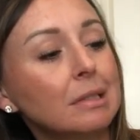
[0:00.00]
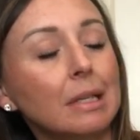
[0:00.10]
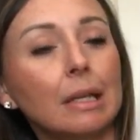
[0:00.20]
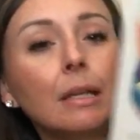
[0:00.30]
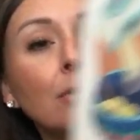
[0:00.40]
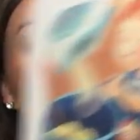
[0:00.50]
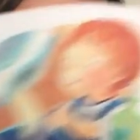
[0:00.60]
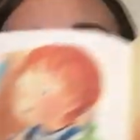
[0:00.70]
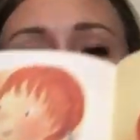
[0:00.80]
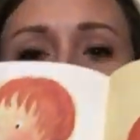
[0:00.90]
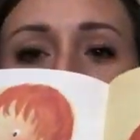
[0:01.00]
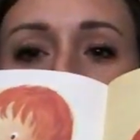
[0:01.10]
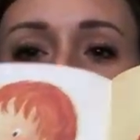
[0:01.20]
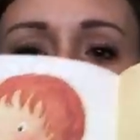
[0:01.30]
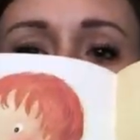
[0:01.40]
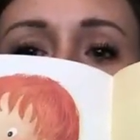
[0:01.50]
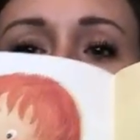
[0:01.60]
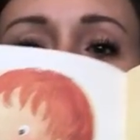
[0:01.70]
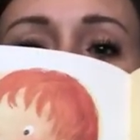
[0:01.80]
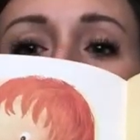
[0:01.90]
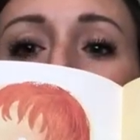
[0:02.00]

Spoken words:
sticky, squishy lump.